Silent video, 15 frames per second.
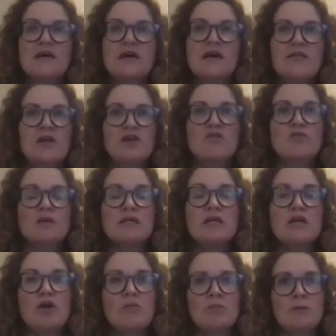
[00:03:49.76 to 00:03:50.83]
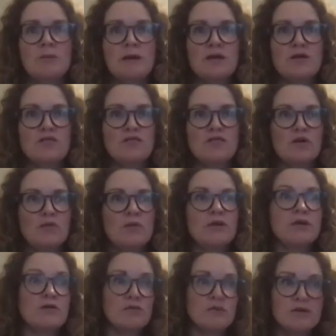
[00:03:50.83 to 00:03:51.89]
that you really aren't prepared for when
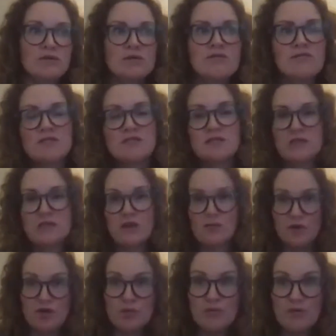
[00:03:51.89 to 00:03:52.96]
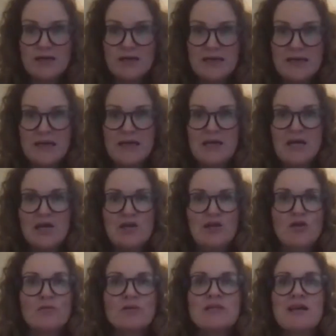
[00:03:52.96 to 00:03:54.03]
you're going through infertility, when you're pregnant. You
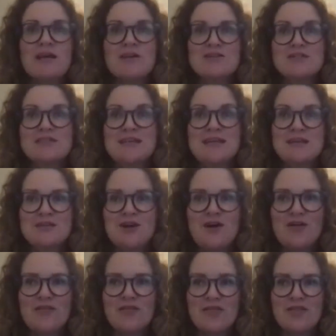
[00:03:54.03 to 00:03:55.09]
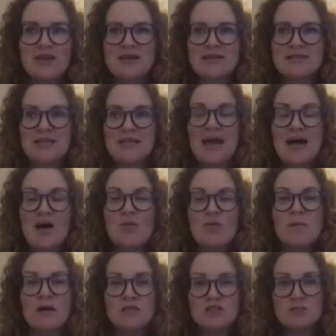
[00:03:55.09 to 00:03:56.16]
don't really understand all of the things and how
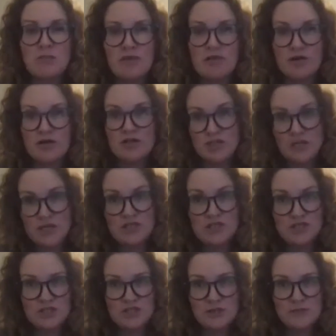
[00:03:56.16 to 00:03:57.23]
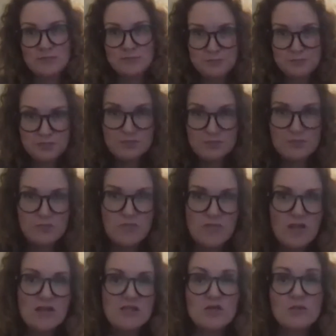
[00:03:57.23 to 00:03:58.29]
much motherhood changes you.
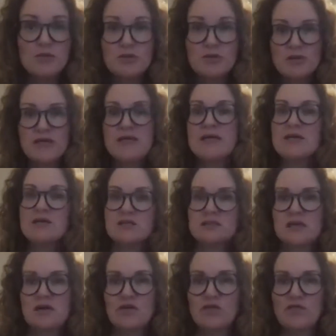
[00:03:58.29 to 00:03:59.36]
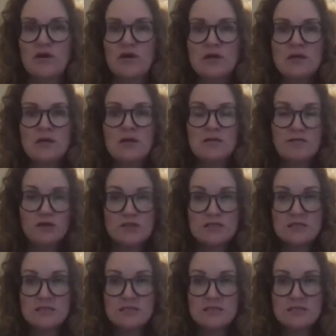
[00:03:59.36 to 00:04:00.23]
So when you can get yourself first in